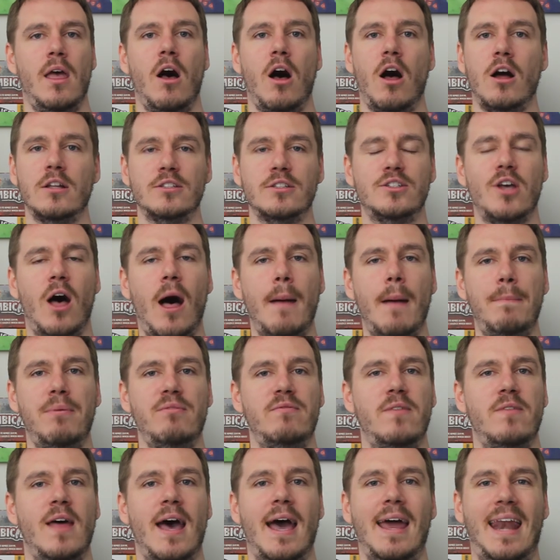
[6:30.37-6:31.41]
On top
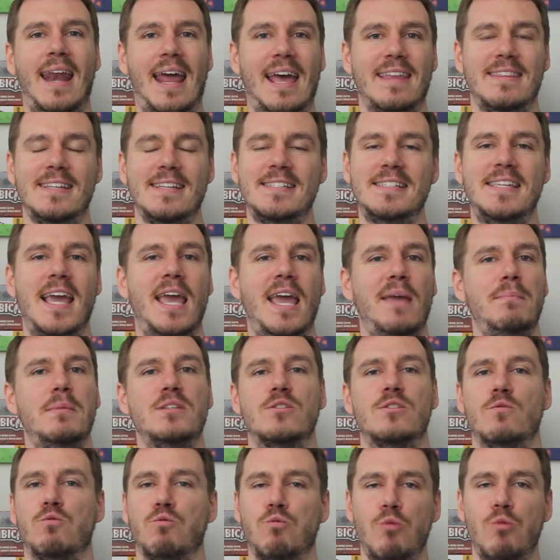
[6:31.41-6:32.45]
of that, this game
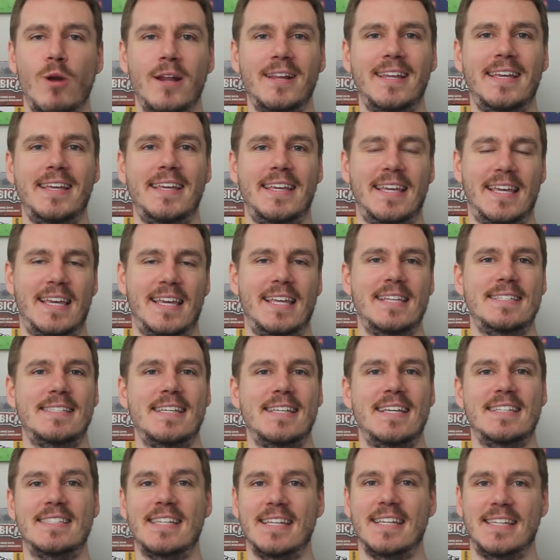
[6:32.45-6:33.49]
is really
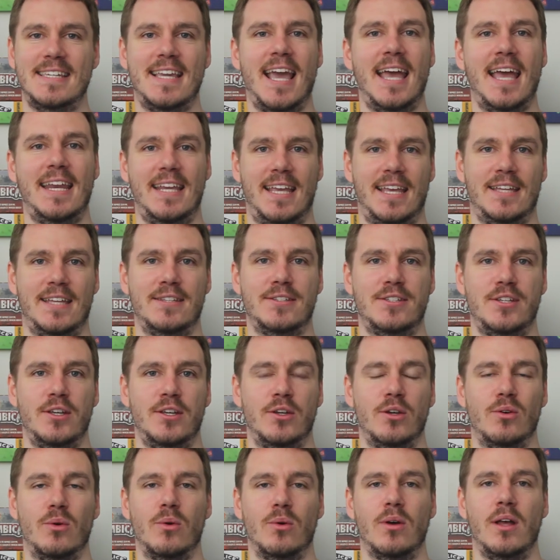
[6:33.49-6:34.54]
easy to get
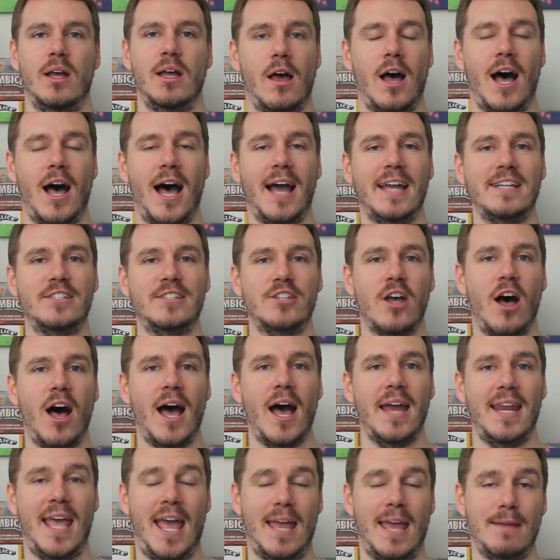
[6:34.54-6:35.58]
into. I
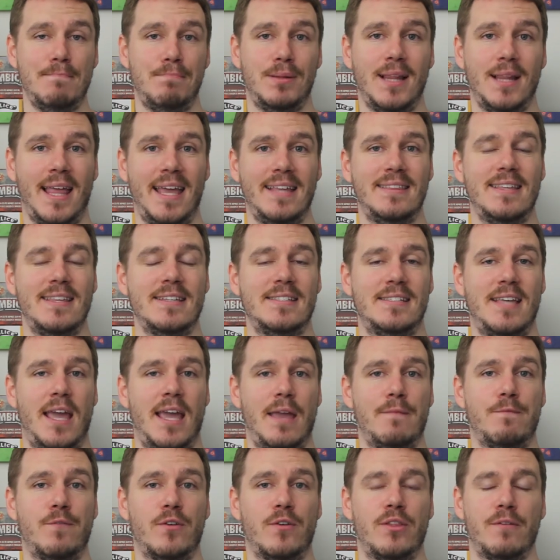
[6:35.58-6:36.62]
taught and played this
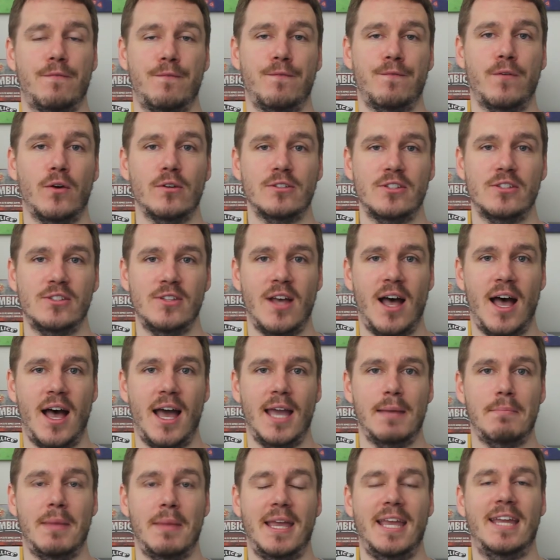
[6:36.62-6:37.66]
game for the first
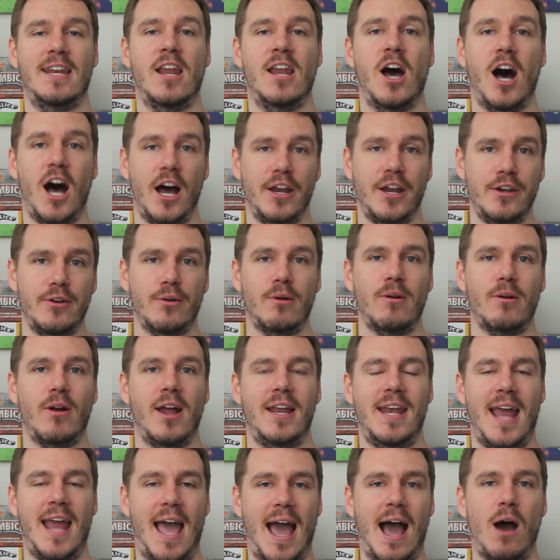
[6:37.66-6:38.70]
time in under
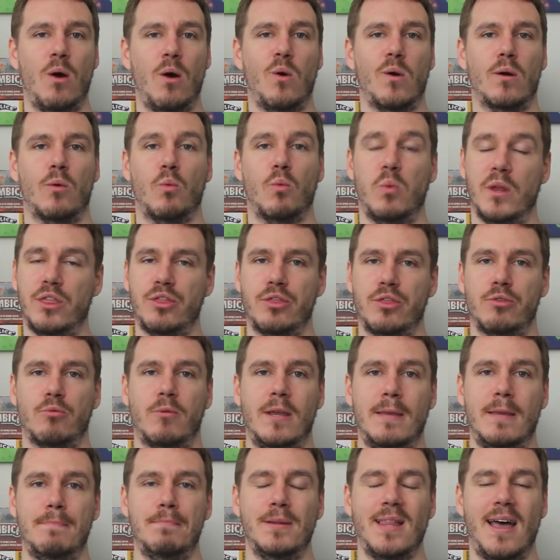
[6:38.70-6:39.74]
an hour with
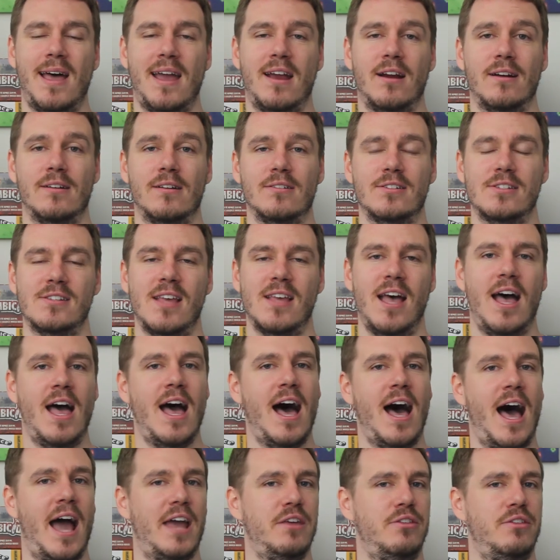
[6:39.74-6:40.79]
3 players.
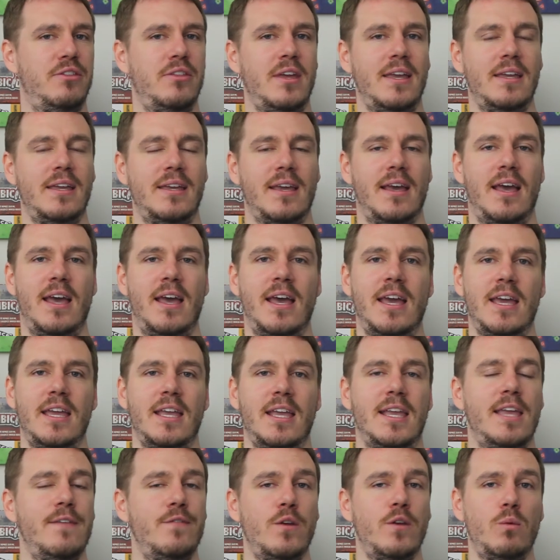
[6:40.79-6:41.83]
I think
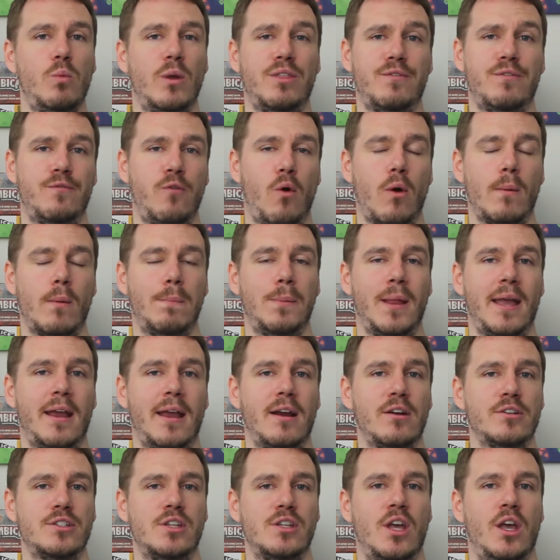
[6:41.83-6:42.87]
even with 4
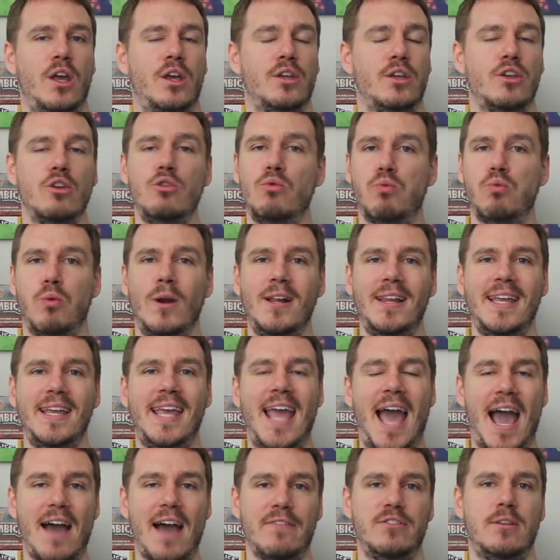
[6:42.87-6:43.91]
players, you'd really
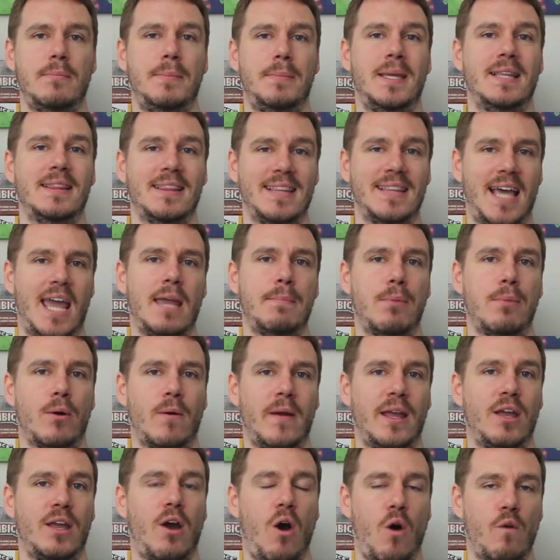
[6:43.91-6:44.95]
have to be
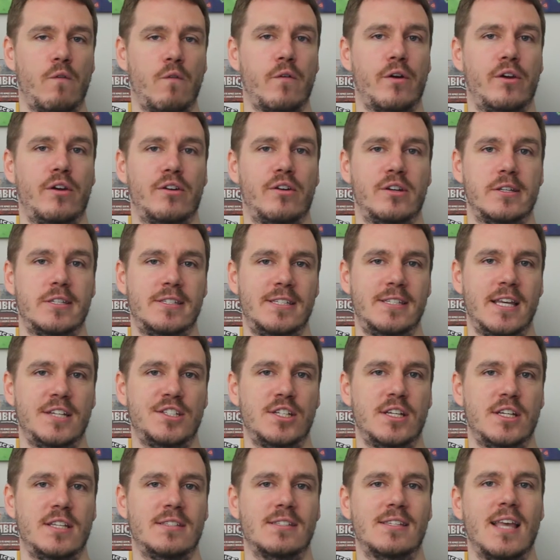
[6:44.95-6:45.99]
laboring over your
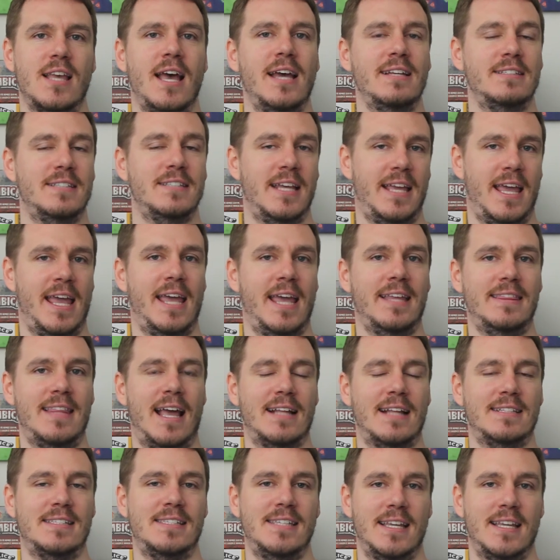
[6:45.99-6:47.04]
decisions to hit
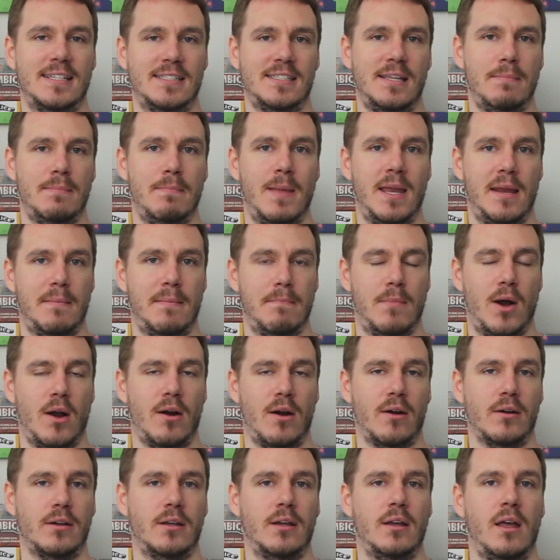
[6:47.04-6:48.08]
that 60-minute
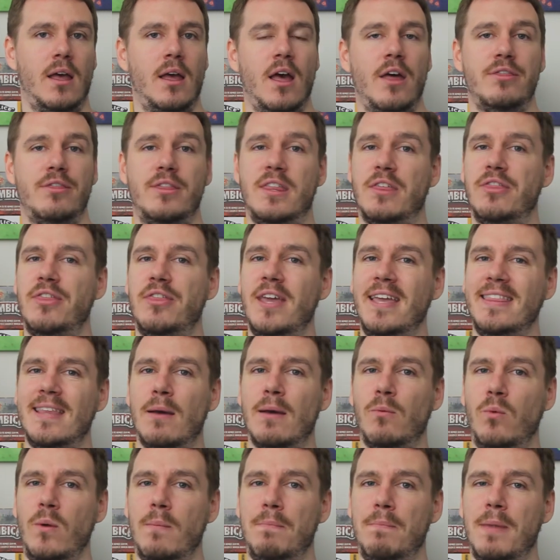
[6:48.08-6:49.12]
mark. The thing
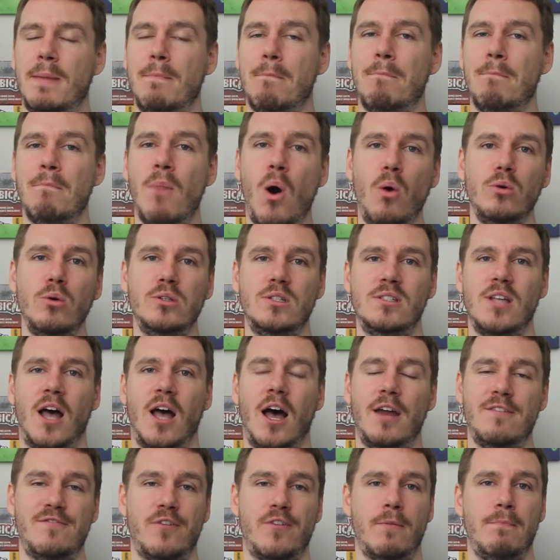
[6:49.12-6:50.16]
that would be most
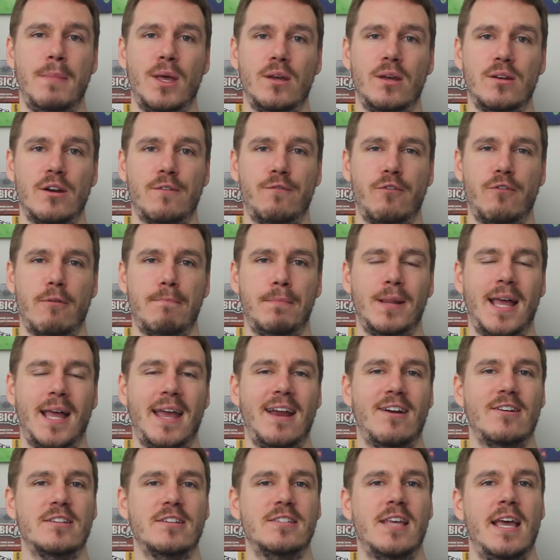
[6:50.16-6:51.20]
unfamiliar for
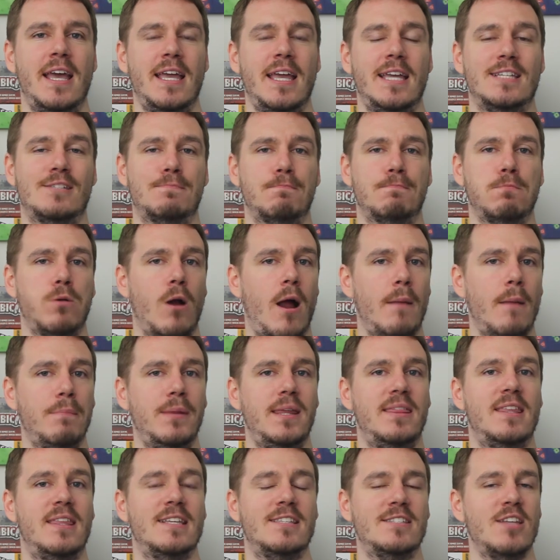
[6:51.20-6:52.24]
players is probably
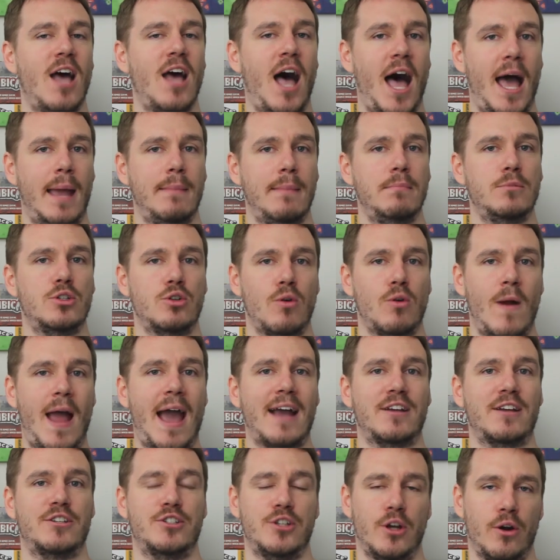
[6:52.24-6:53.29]
the time
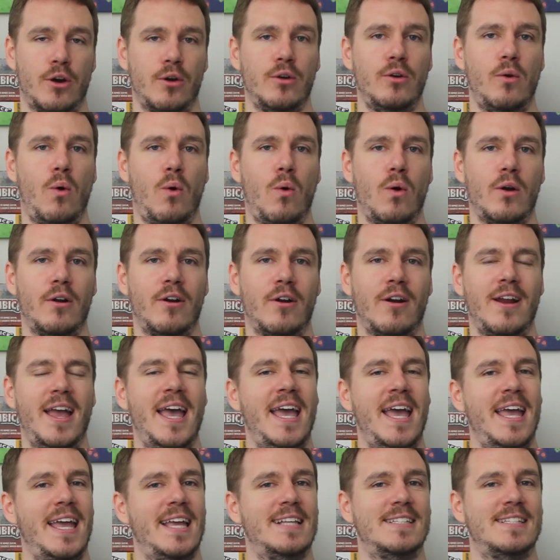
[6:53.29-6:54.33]
track turn order,
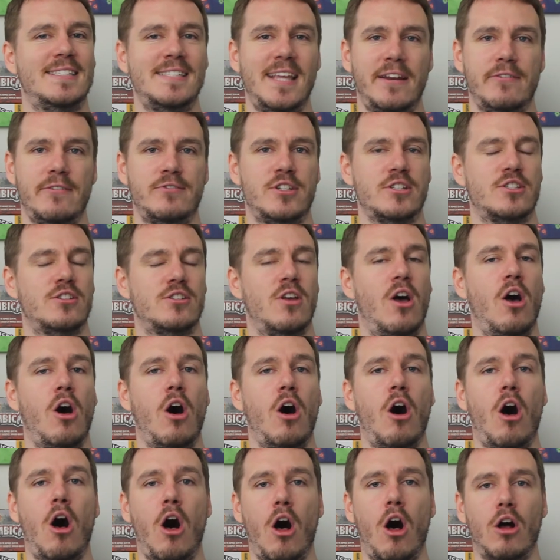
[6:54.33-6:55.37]
instead of just
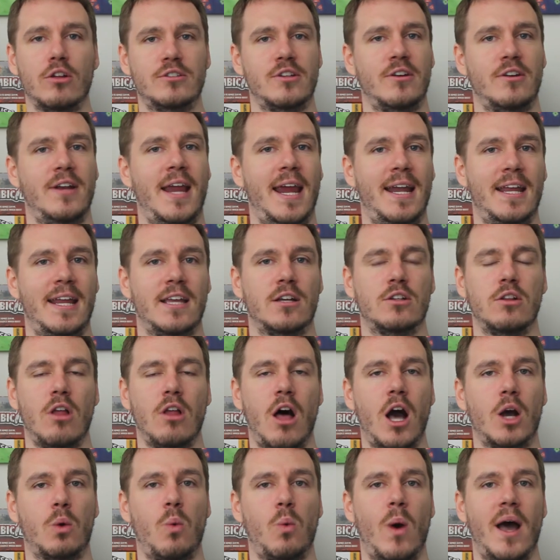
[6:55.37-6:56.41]
alternating
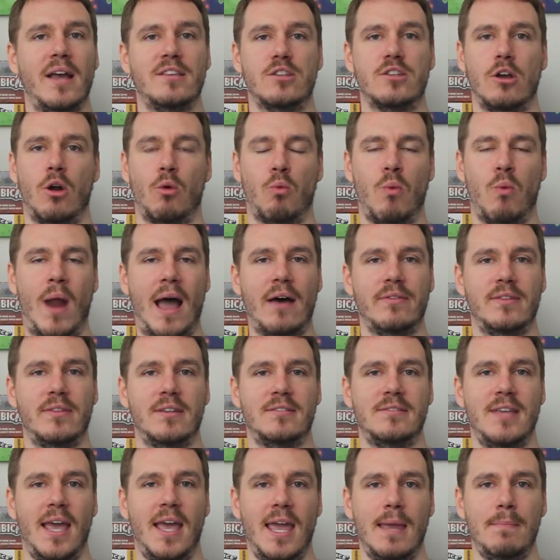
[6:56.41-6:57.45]
clockwise around the
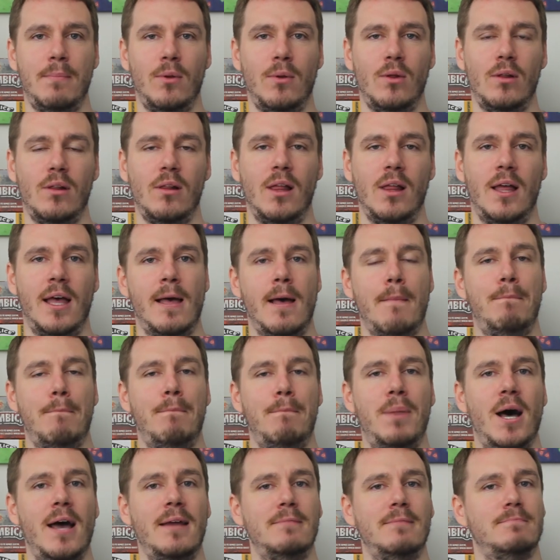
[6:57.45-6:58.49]
table,
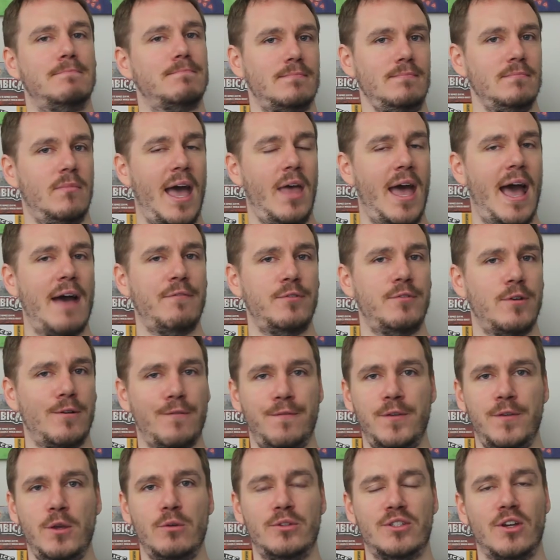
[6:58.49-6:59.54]
but after a
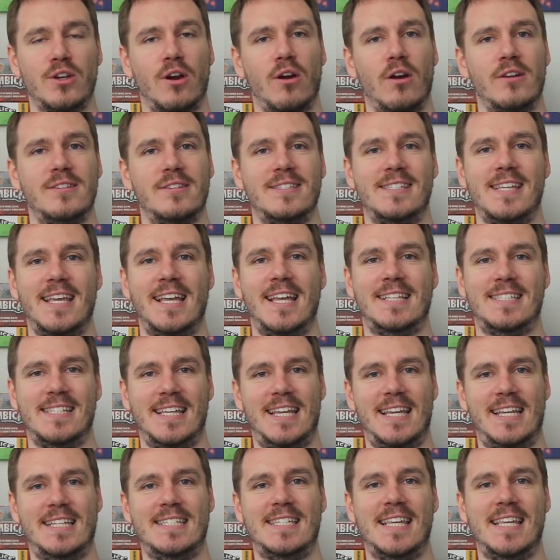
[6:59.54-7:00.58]
few turns, it's
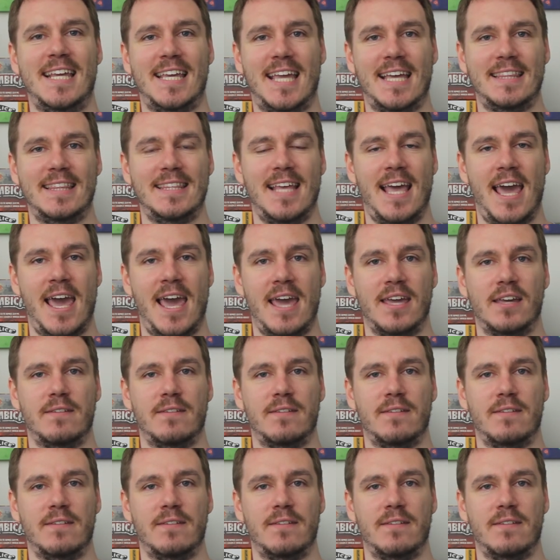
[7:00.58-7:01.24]
easy to get the hang